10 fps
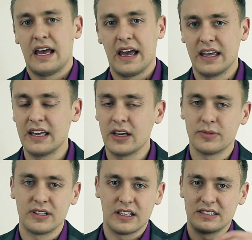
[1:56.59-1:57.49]

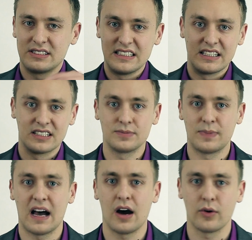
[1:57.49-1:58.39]
Him and seek His
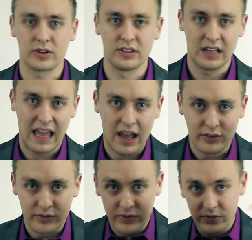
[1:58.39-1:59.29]
power and have
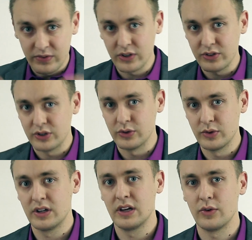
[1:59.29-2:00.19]
Him fill you
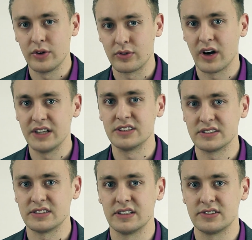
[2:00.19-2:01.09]
with
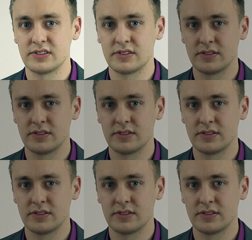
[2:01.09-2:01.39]
righteousness.